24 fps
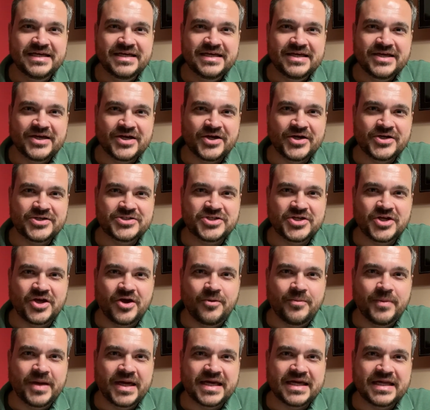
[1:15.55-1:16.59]
Encourage you to go
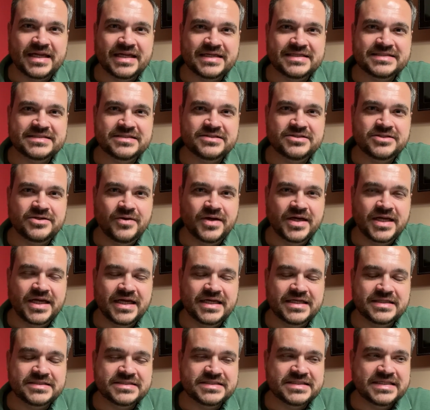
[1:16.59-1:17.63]
back and listen to it
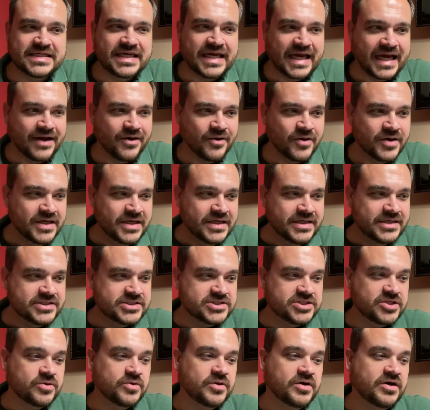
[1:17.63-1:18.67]
and see how
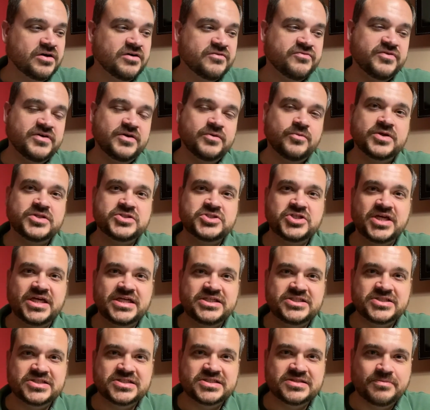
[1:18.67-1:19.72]
so often with
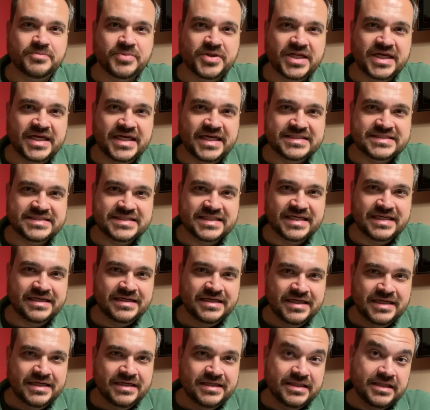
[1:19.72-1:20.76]
changes of plans that
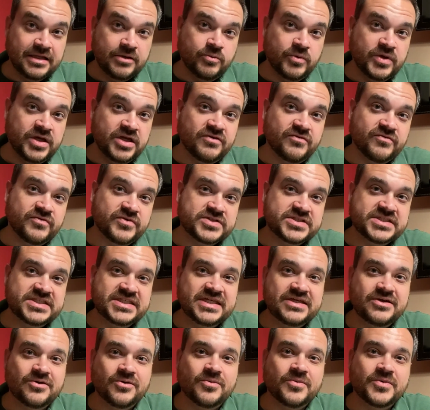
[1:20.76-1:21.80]
we don't
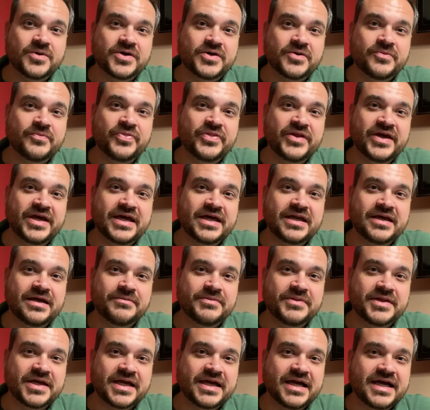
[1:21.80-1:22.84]
foresee or want,
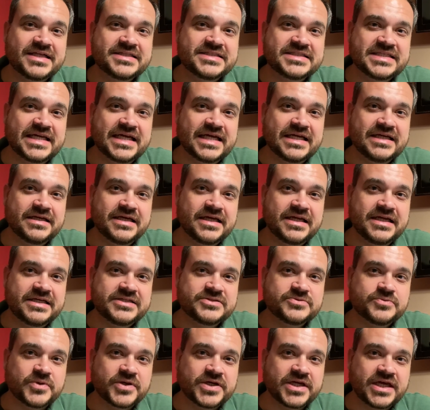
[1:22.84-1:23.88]
that God's in it and
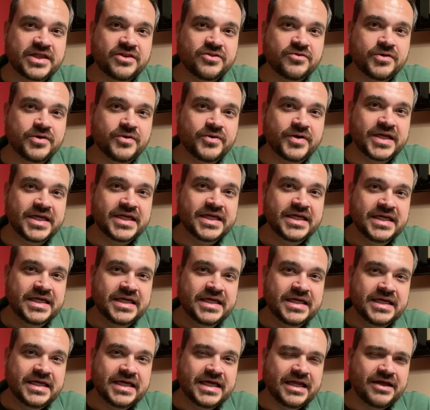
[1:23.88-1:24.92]
He's working through it.
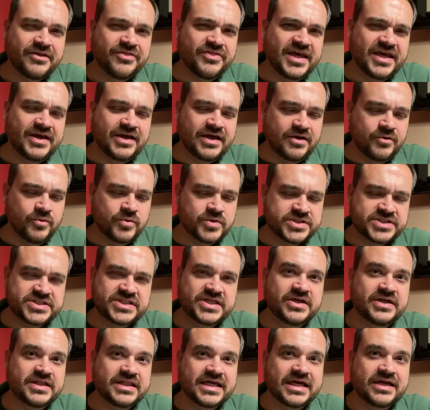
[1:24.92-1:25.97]
And I think we're
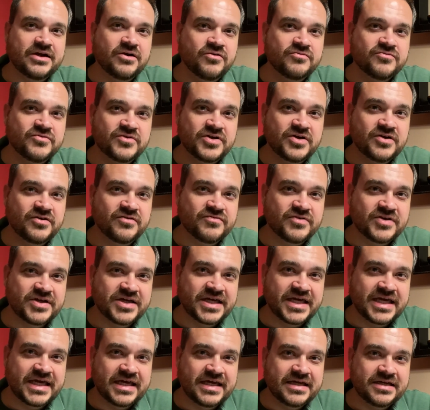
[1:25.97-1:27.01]
seeing that over and over
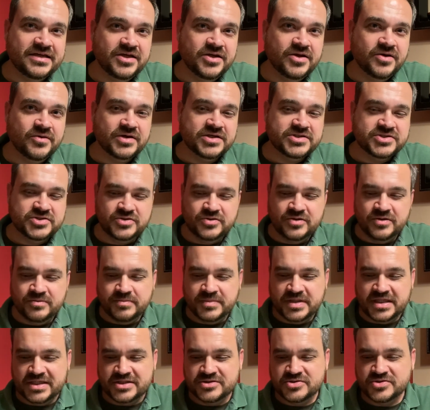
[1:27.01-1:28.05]
again. You know, our student
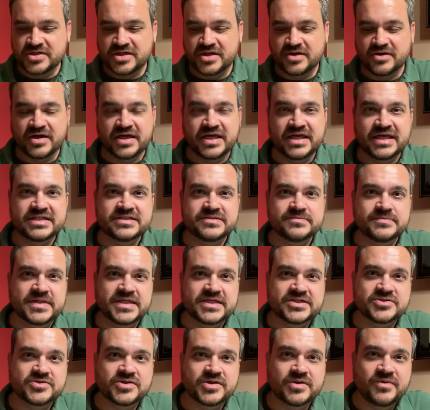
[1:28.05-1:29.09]
ministry and our kids
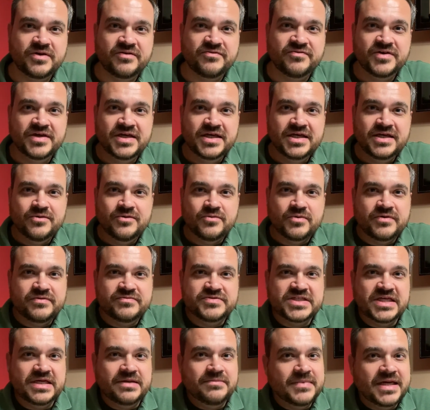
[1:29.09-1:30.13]
ministry, we've
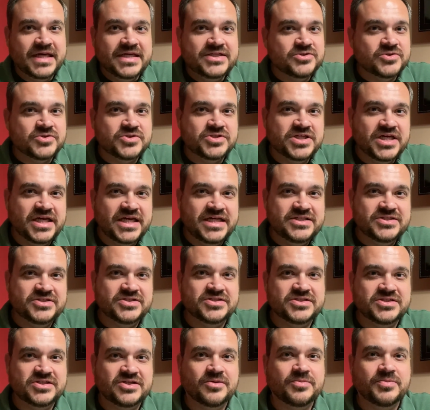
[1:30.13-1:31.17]
seen major
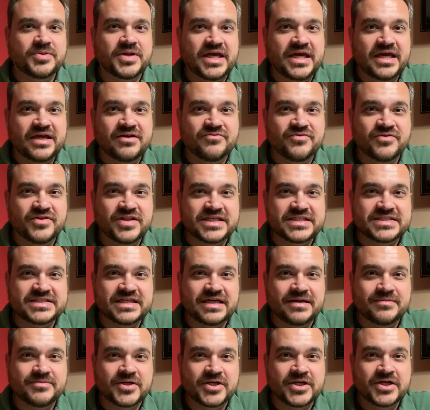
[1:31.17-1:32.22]
changes in our plan for this
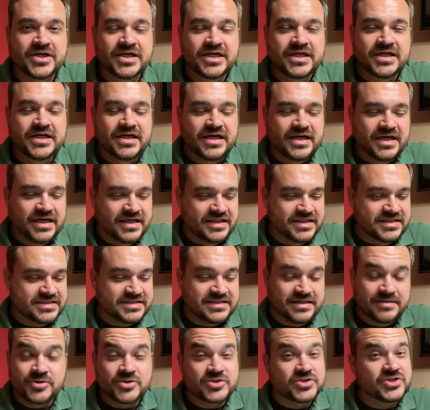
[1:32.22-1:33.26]
summer. The
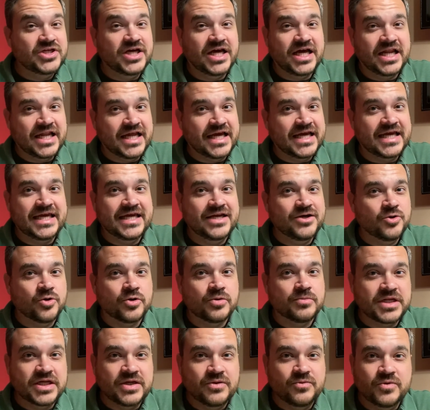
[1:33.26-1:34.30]
summer's not like it
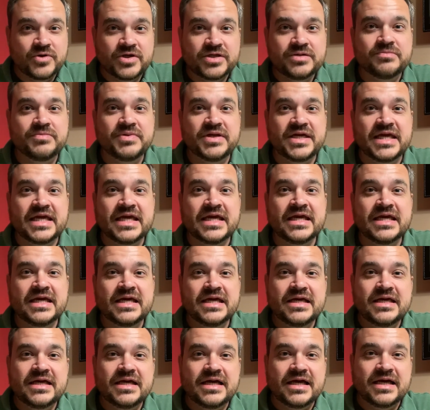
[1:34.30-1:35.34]
normally would be.
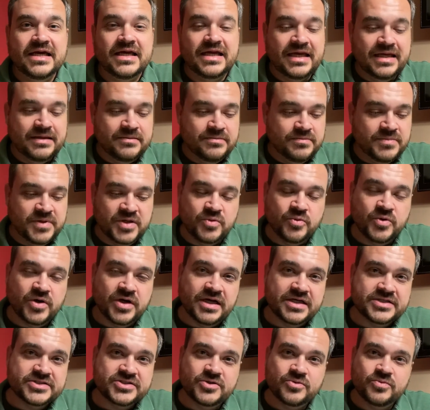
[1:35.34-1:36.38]
But we're
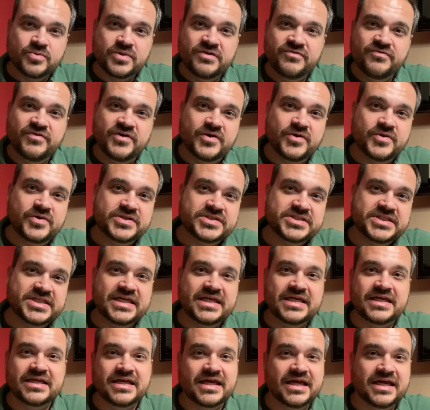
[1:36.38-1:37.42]
also
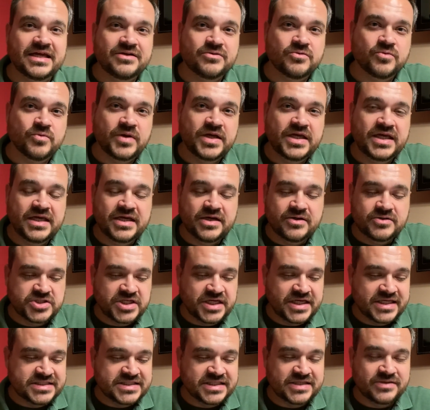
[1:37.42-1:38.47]
refocusing and
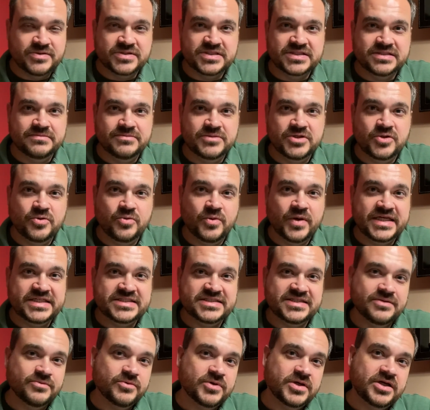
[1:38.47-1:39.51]
re-energizing with some new ways
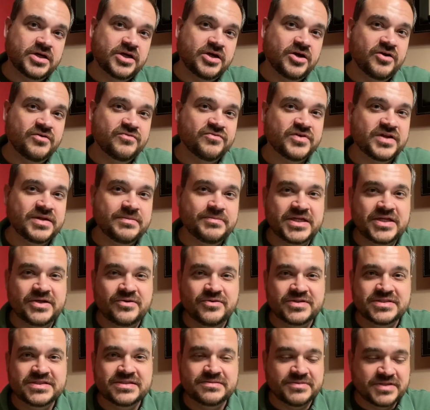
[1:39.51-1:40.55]
that we're going to hopefully be
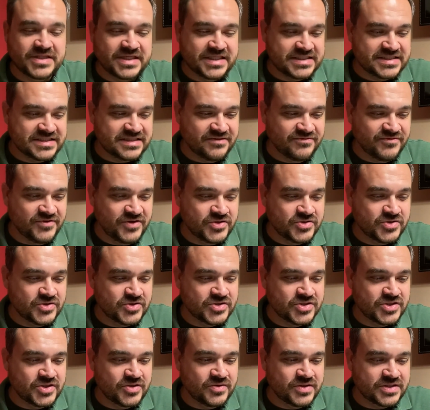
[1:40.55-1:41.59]
doing some things in the future
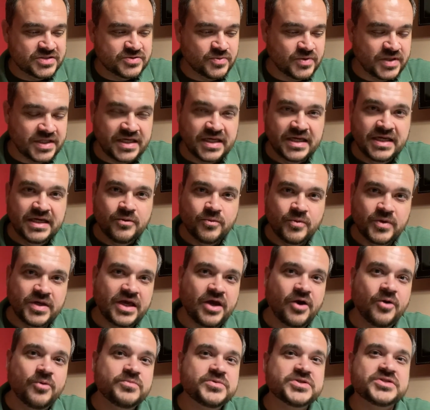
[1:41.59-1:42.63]
too, as we
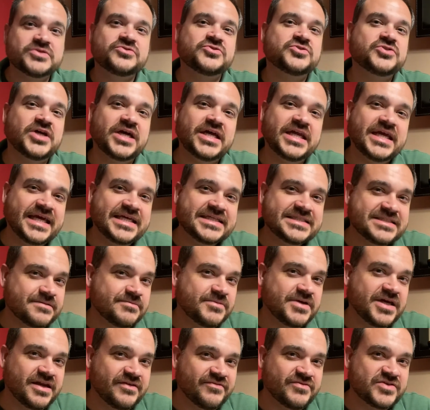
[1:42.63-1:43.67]
hope to try to get some
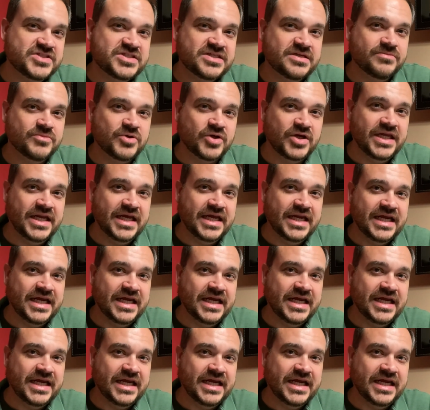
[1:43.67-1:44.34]
kind of a summer in it.